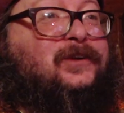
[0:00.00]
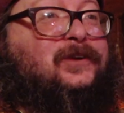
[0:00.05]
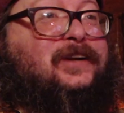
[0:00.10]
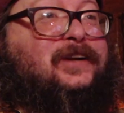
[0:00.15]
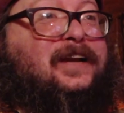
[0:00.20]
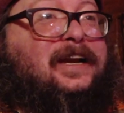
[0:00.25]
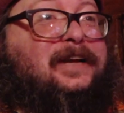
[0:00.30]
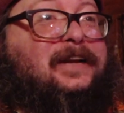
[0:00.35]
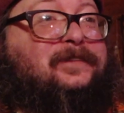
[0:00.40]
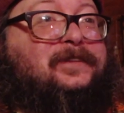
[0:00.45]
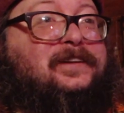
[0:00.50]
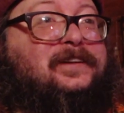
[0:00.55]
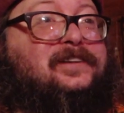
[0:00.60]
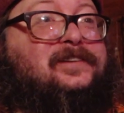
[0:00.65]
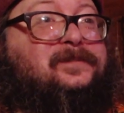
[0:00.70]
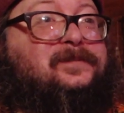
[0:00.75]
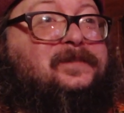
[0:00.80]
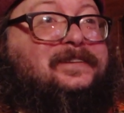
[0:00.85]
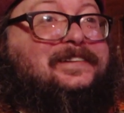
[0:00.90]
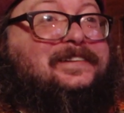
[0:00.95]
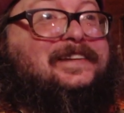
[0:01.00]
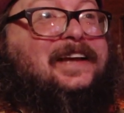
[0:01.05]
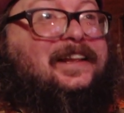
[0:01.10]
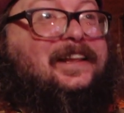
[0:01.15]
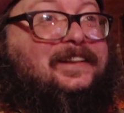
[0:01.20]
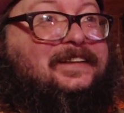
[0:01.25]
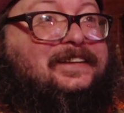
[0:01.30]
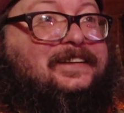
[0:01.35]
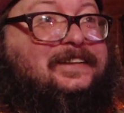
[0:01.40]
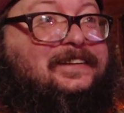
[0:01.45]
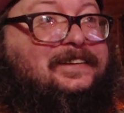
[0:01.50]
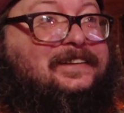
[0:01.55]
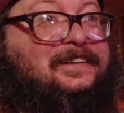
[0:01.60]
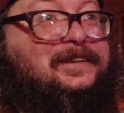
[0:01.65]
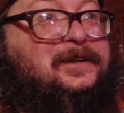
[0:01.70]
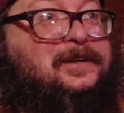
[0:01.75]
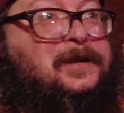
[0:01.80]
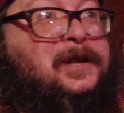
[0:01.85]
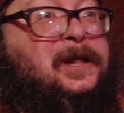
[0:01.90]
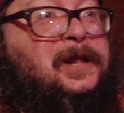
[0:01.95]
kind of instrumentality
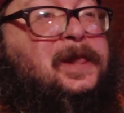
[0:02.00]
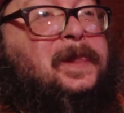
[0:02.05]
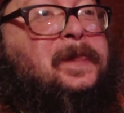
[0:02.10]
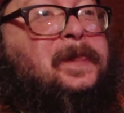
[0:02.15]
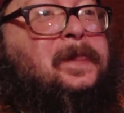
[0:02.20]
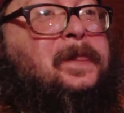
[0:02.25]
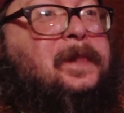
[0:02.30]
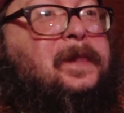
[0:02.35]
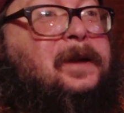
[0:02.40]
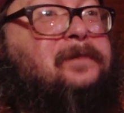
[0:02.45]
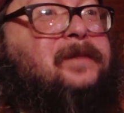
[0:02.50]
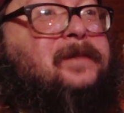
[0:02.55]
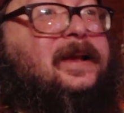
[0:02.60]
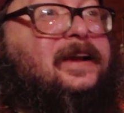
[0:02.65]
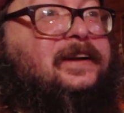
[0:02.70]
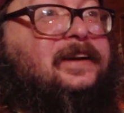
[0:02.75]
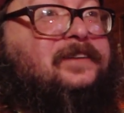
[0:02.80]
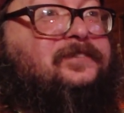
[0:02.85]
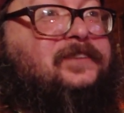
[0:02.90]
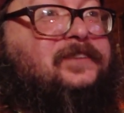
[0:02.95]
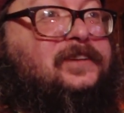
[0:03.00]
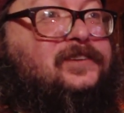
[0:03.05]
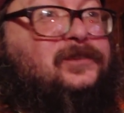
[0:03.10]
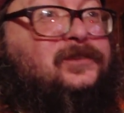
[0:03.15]
a man of his